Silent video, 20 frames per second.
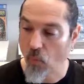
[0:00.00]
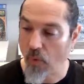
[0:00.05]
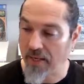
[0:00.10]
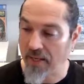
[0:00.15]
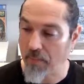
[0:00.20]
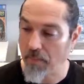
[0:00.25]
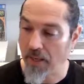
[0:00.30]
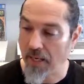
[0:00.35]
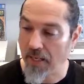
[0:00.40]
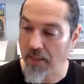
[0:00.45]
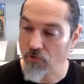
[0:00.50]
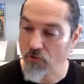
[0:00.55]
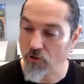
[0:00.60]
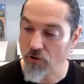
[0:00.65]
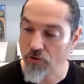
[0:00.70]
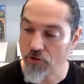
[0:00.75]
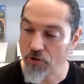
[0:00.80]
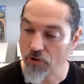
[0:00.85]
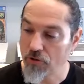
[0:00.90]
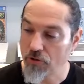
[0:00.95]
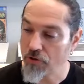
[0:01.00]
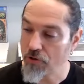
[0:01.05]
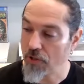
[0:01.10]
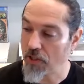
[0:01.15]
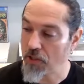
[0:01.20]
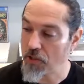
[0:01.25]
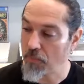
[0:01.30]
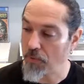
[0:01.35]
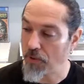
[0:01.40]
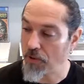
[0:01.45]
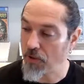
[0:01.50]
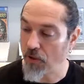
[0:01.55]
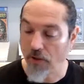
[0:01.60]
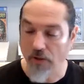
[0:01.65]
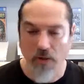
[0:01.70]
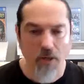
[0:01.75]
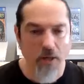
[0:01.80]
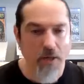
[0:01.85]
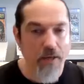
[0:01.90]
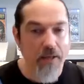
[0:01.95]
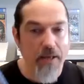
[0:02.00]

to white pages. That's pretty good.